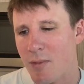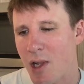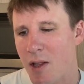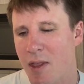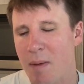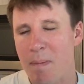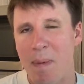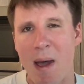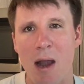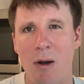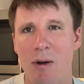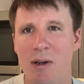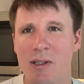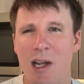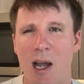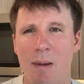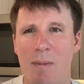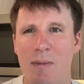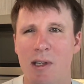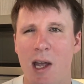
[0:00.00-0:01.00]
The battery
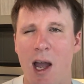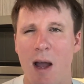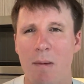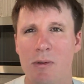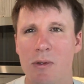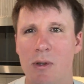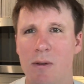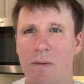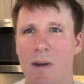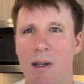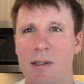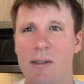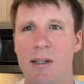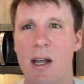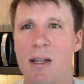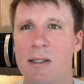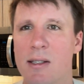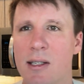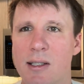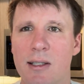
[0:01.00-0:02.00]
time is absolutely
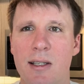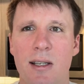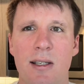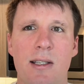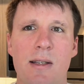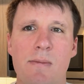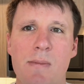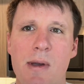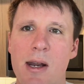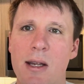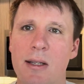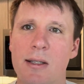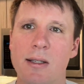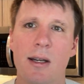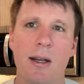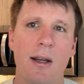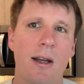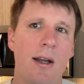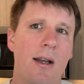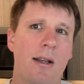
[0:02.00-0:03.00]
fantastic, sixty
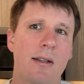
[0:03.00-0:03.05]
minutes.